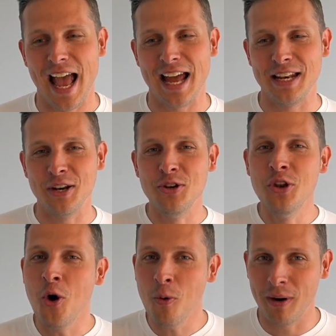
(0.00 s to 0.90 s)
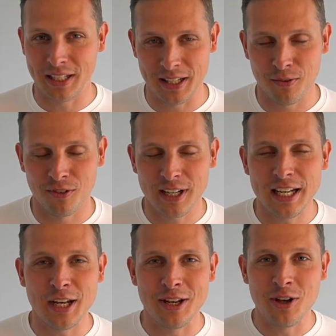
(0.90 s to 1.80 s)
and nobody
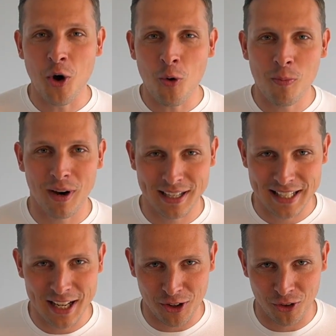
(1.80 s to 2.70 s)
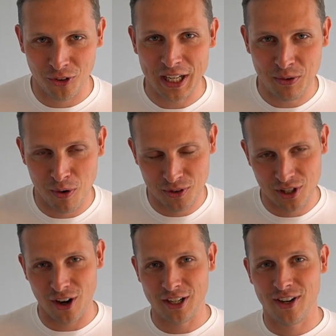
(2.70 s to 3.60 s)
agreed with
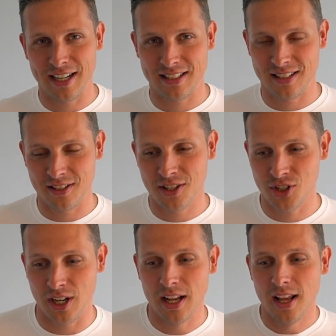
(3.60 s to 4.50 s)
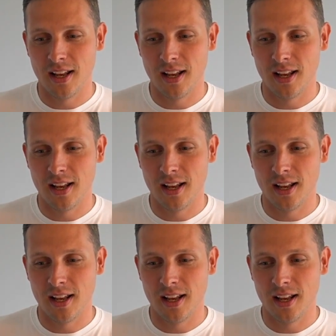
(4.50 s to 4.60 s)
Skytrax's decision.